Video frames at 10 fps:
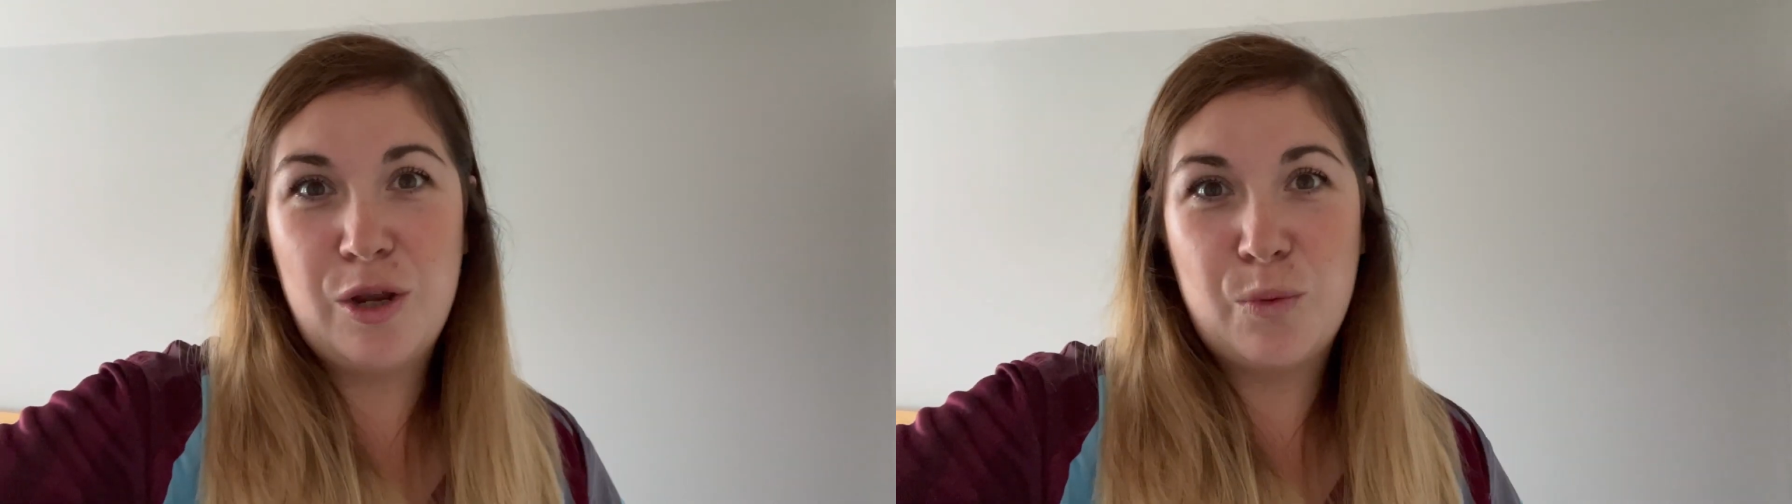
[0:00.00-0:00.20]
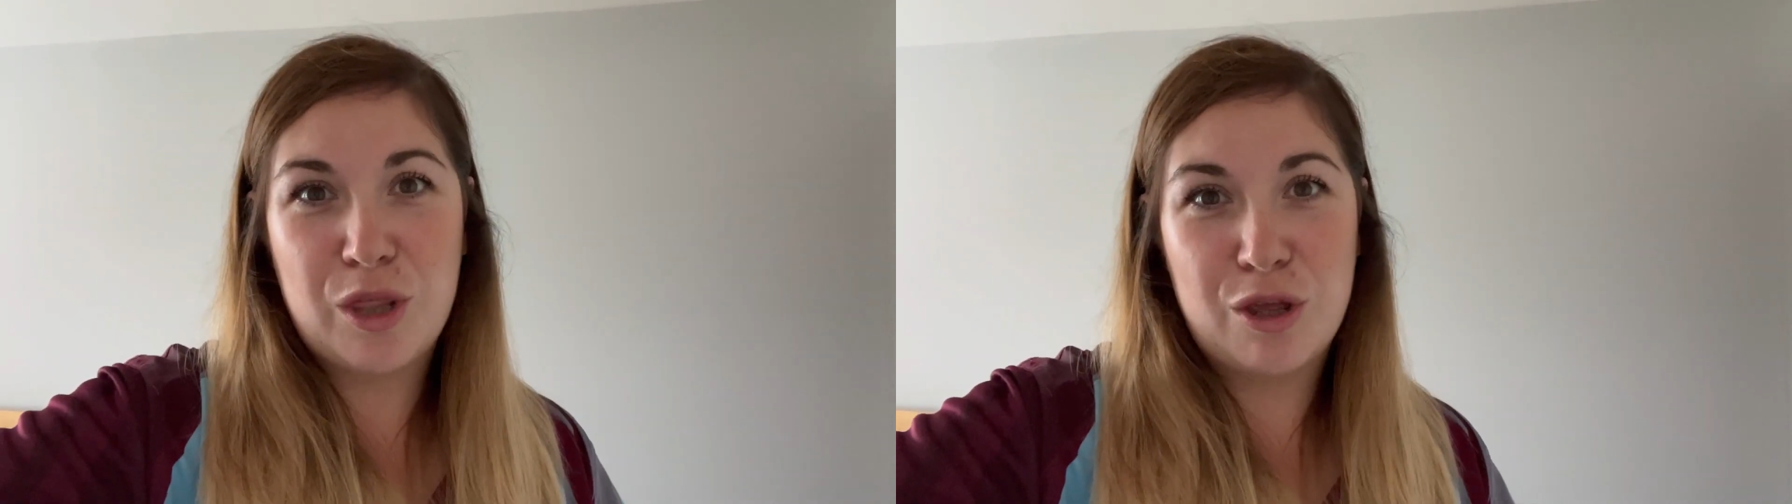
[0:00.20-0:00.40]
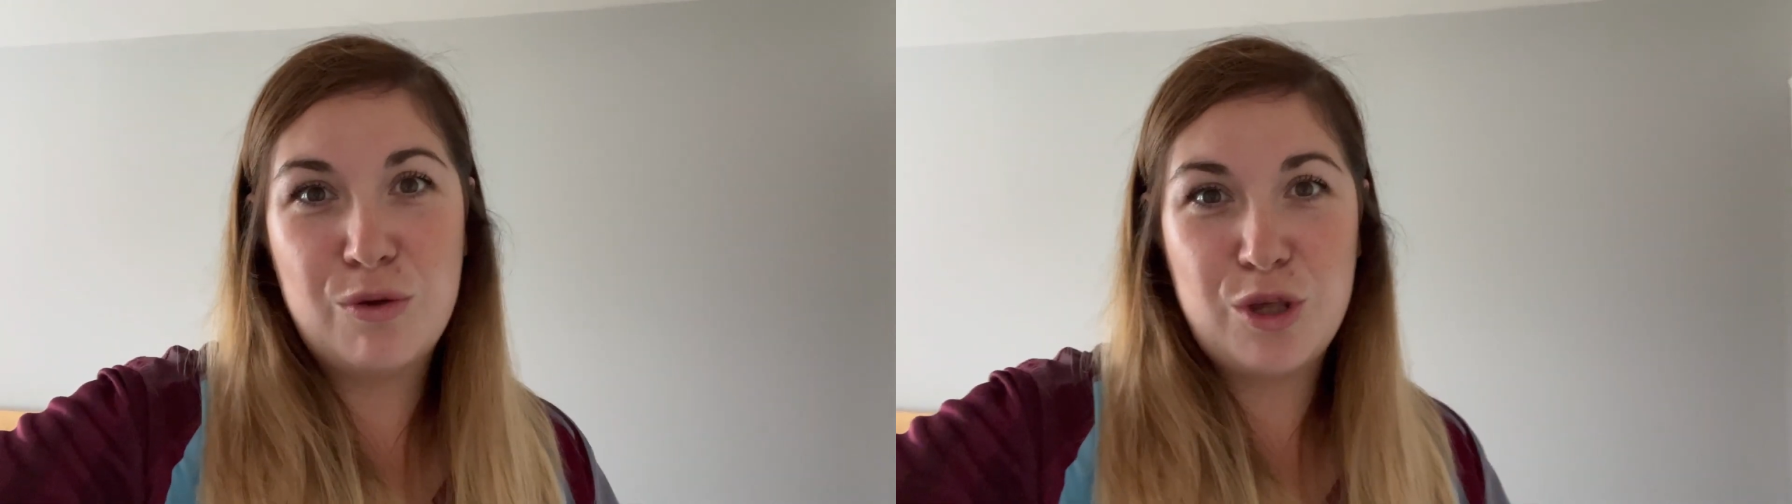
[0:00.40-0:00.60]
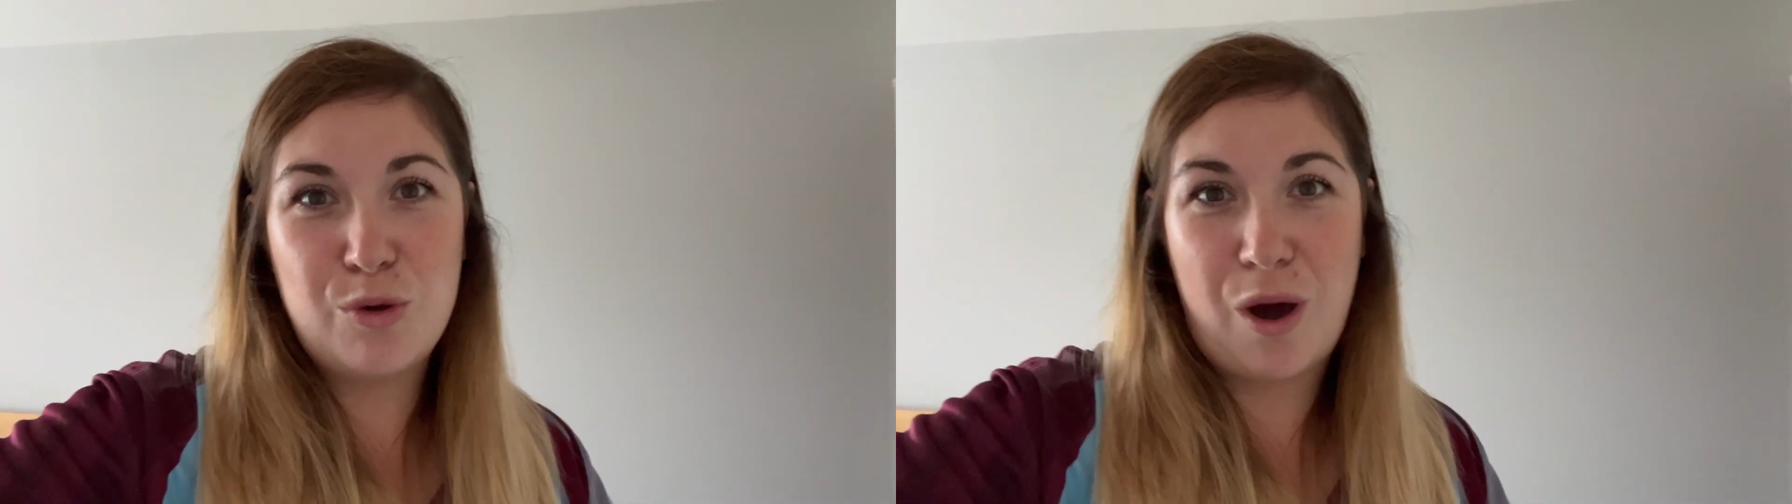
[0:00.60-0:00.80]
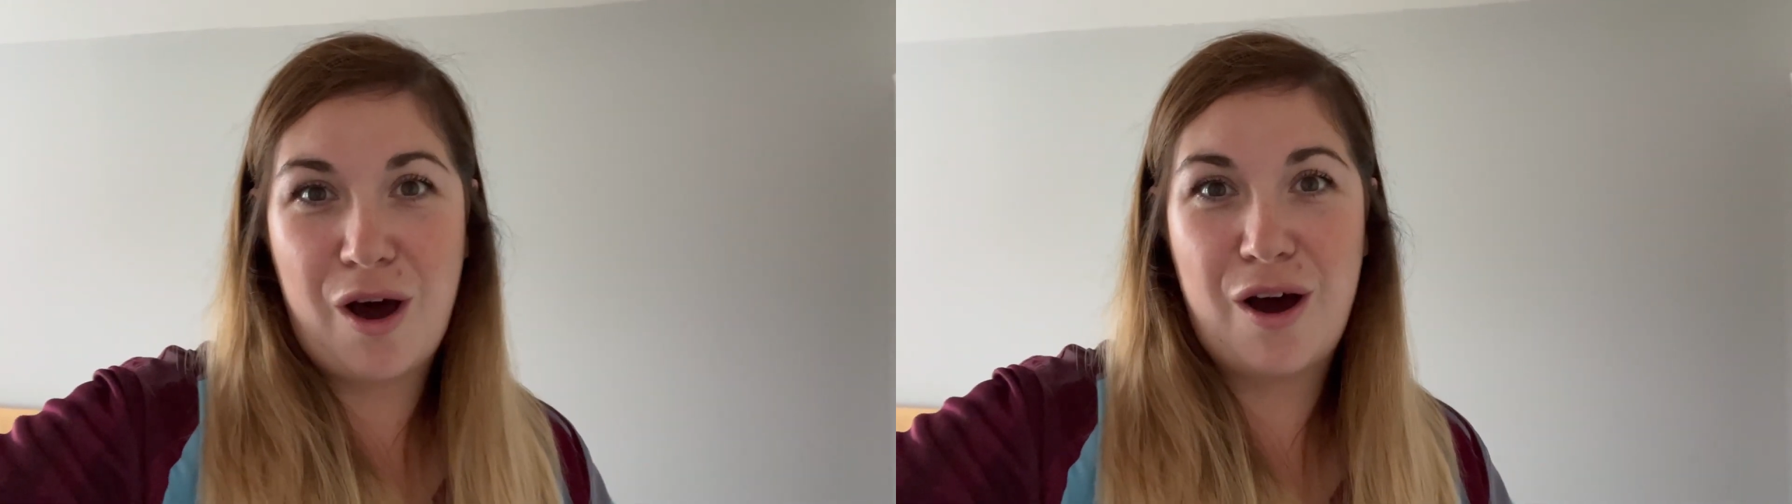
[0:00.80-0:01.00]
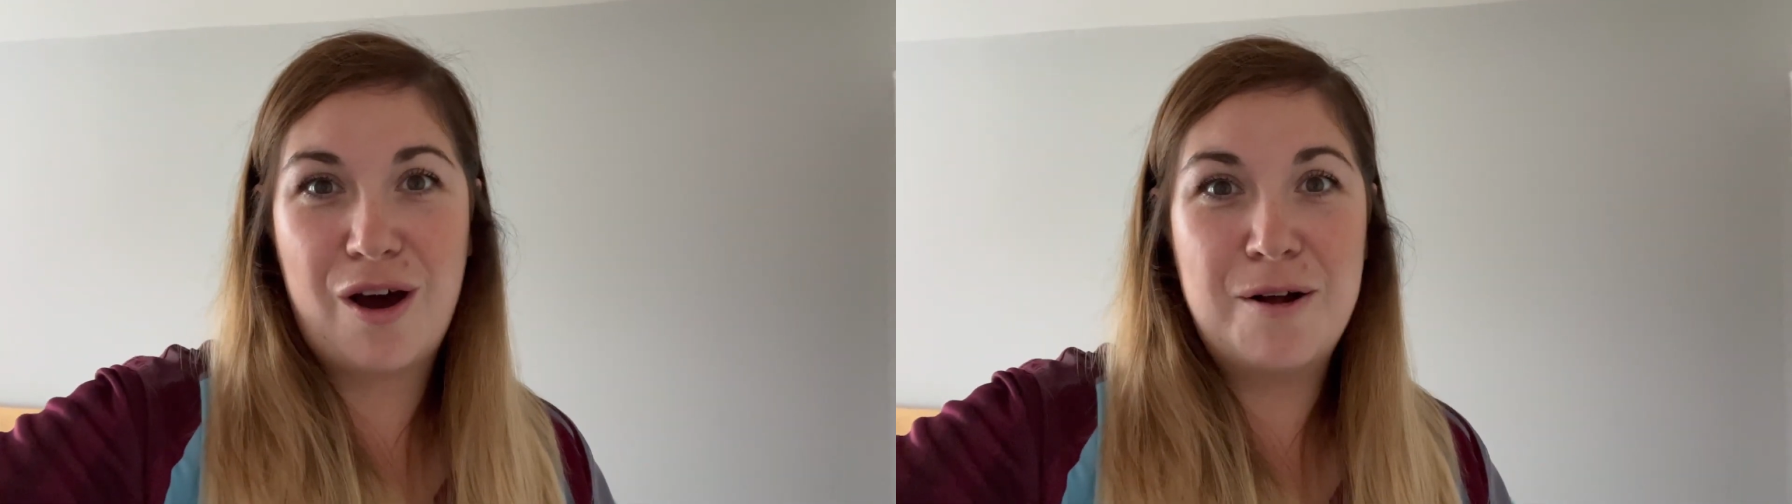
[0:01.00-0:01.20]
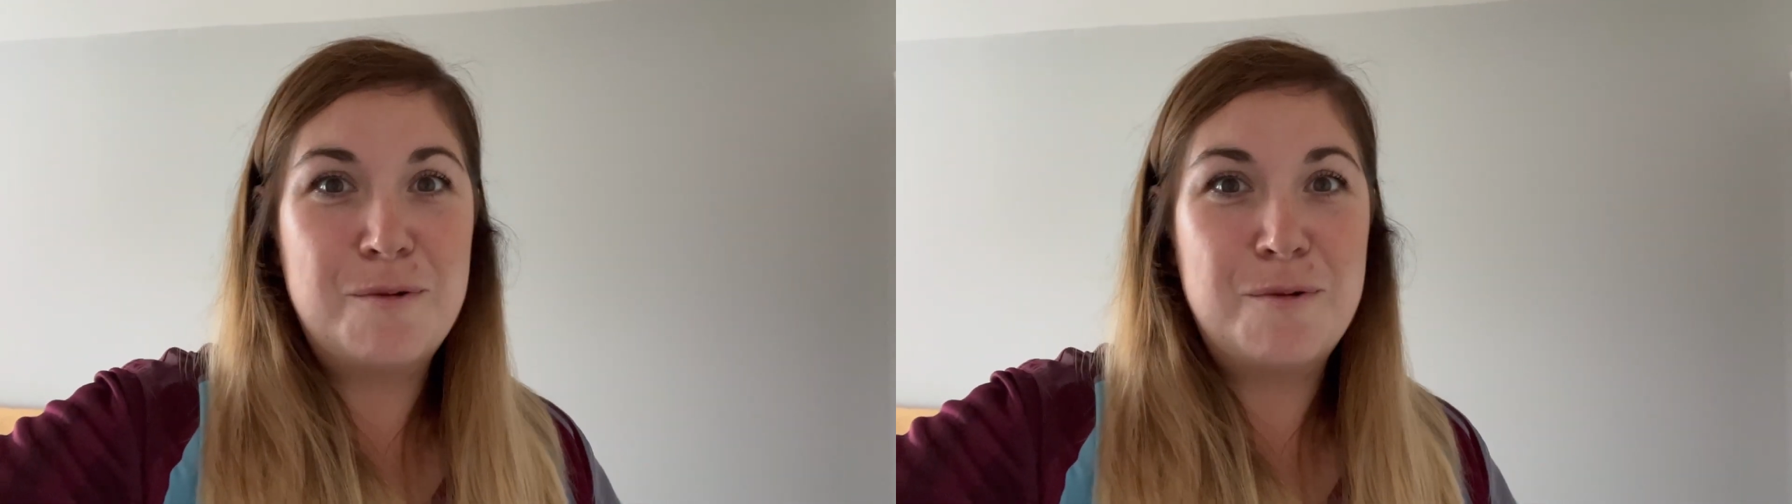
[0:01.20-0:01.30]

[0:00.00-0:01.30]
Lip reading: with who you are